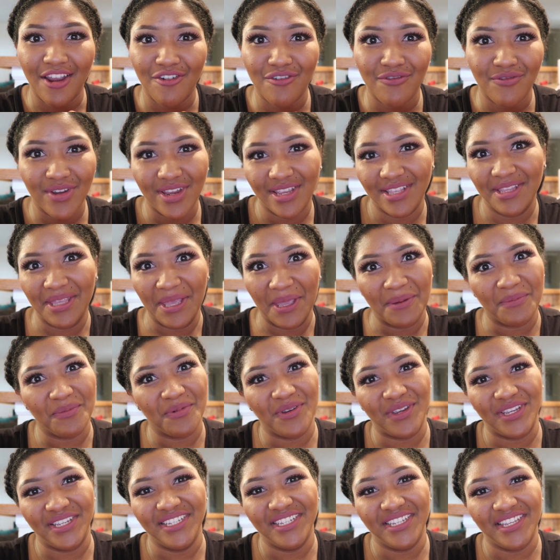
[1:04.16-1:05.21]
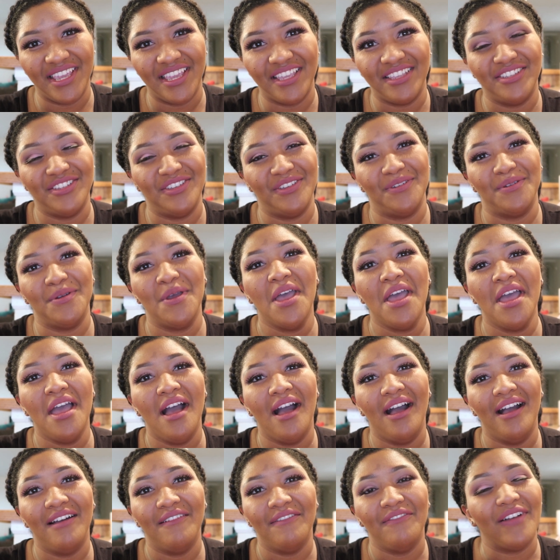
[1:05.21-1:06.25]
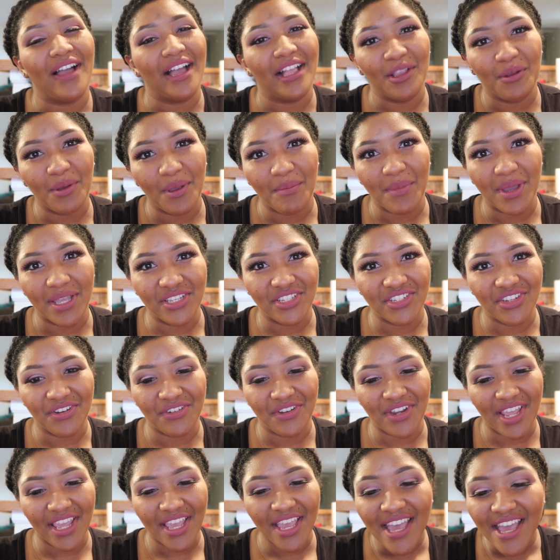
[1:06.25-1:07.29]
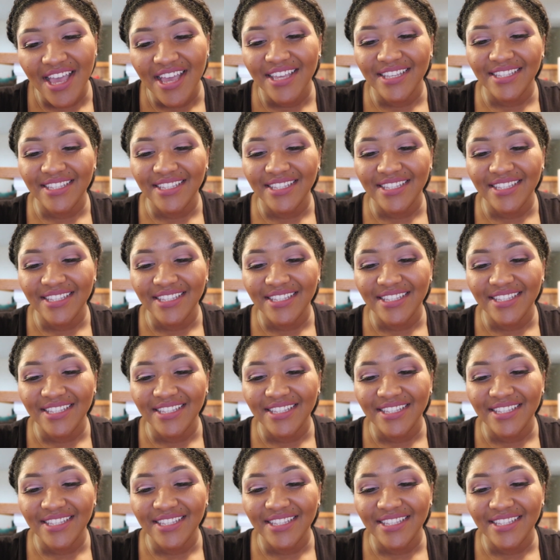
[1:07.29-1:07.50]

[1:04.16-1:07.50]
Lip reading: I greatly appreciate you following my journey.